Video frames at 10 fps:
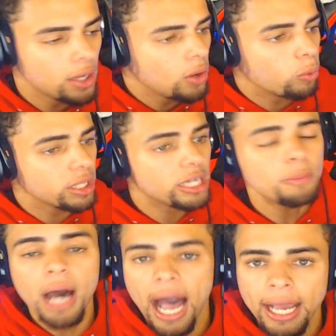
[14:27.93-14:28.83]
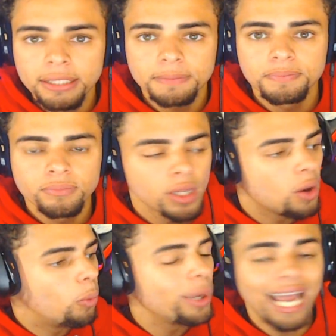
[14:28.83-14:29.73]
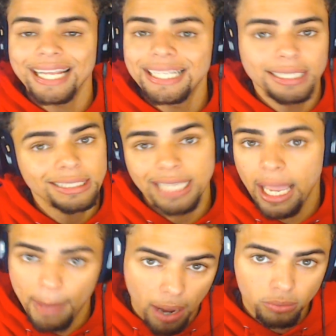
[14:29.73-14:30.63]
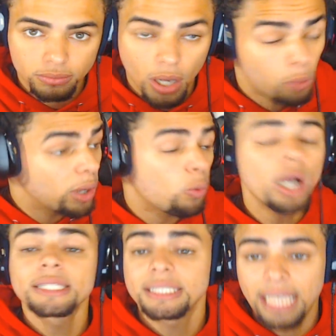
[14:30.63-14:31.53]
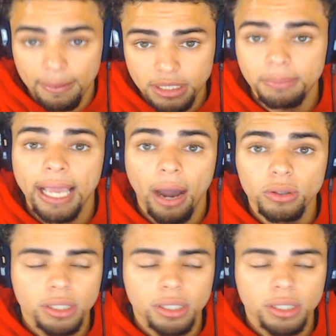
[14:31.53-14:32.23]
We're a little behind. We got to get this game out. We want this game to be out.